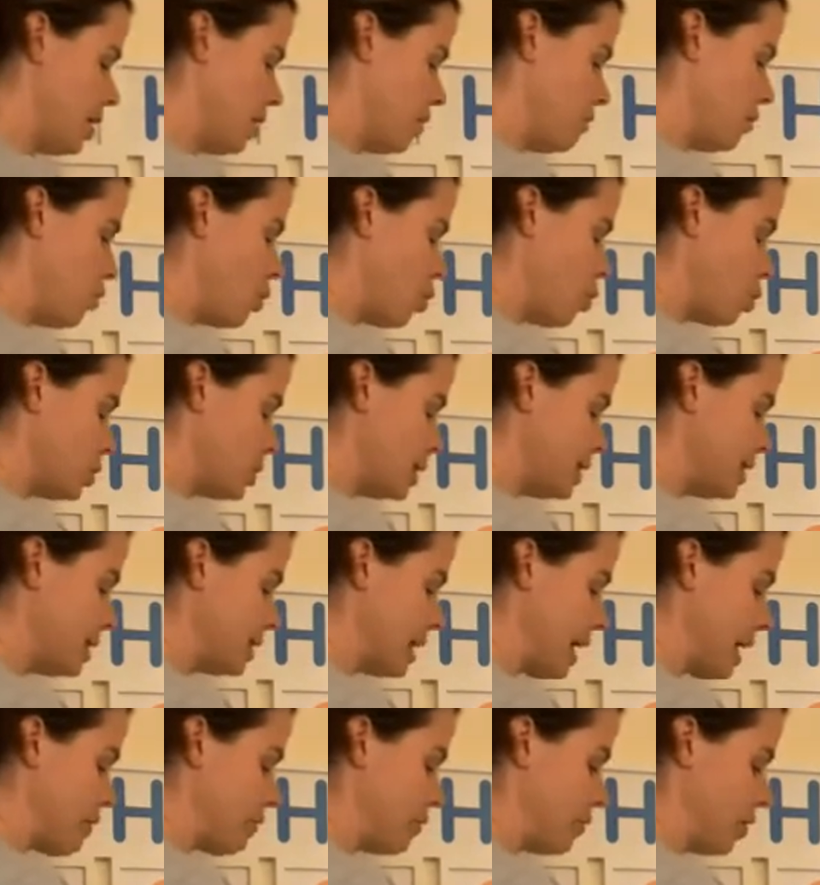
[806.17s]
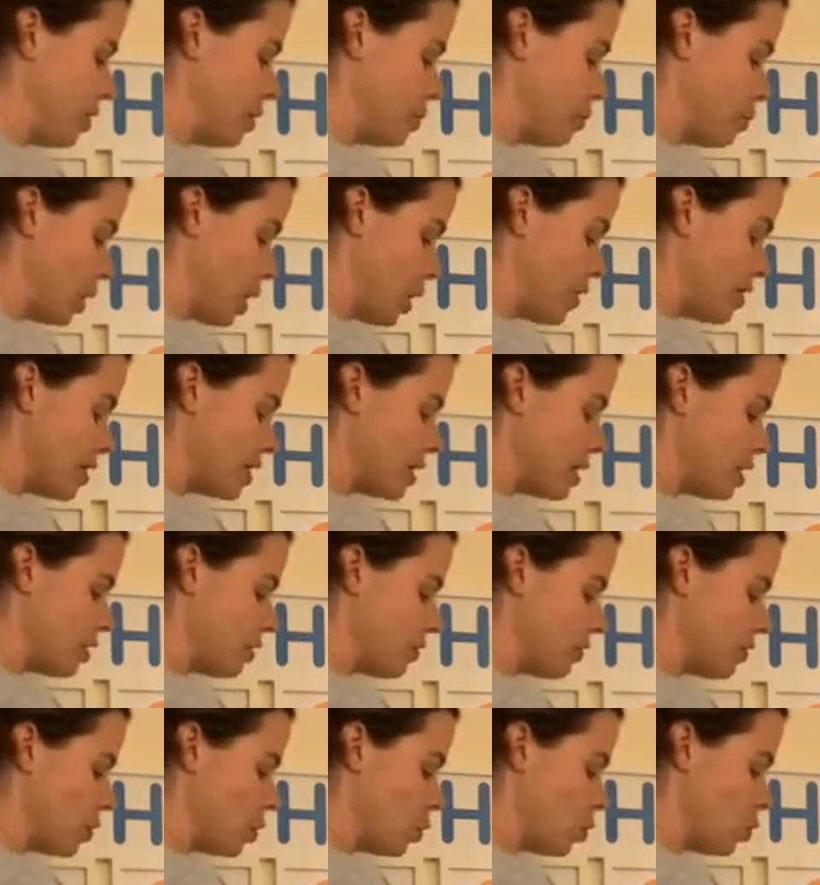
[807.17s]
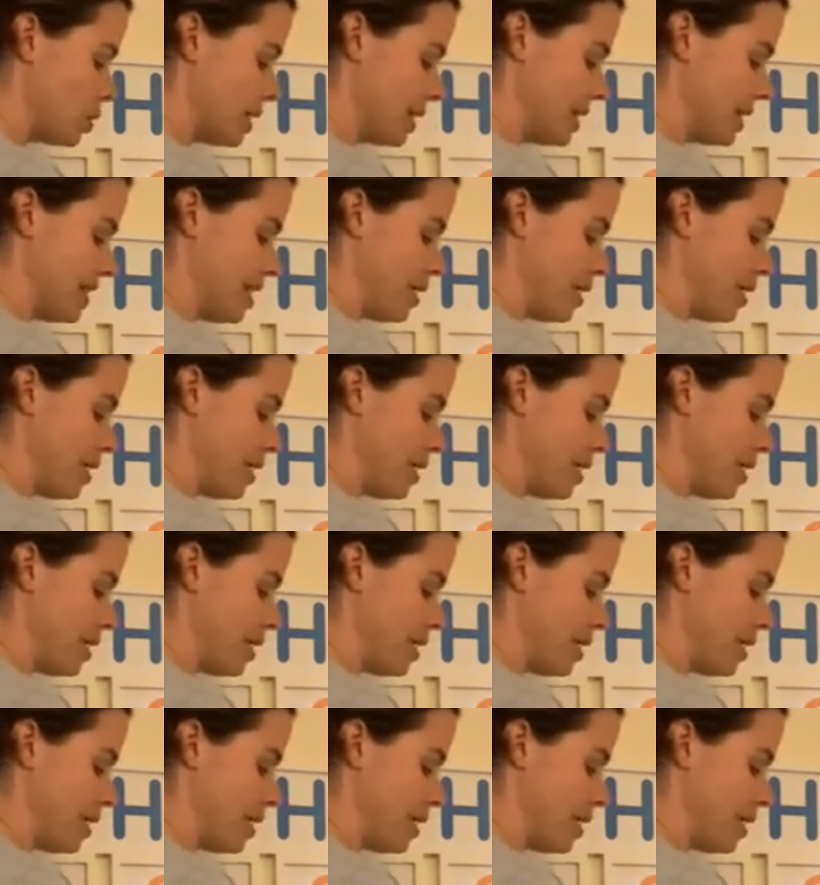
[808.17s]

47, we're currently in the 40s,